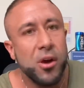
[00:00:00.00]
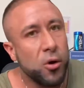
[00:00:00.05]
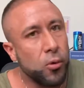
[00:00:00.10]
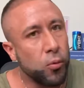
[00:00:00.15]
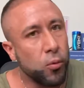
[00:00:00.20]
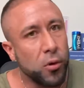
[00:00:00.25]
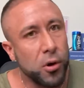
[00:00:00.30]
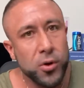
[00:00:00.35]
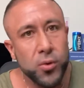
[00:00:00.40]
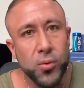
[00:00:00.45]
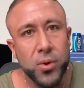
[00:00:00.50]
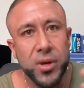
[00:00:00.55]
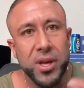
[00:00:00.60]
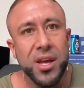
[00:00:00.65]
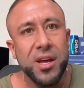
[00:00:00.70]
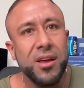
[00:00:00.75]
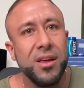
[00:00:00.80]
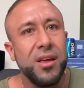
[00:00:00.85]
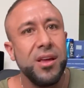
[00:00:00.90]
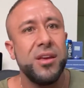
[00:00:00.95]
1
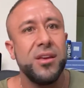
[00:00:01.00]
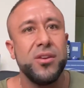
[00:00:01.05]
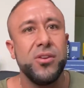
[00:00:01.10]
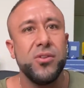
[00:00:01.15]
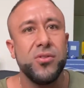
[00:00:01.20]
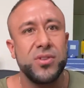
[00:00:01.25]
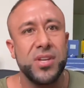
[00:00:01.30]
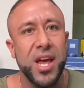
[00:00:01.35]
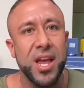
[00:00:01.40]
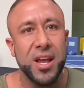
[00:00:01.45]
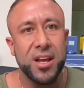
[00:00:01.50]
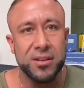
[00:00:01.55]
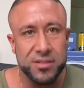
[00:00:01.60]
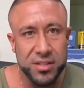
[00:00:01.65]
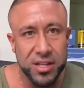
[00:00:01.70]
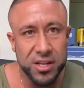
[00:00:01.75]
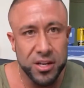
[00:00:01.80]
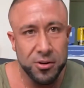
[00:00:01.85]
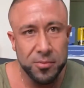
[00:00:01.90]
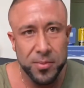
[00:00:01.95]
week, you take a
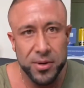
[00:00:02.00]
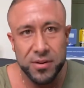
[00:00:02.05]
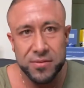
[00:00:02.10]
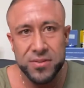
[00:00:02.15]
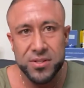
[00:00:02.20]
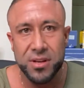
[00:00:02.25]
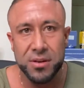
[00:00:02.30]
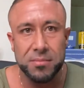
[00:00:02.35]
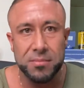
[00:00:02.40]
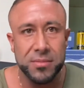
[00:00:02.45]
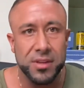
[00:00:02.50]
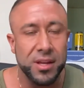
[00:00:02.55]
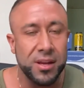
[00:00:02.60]
little bit of something.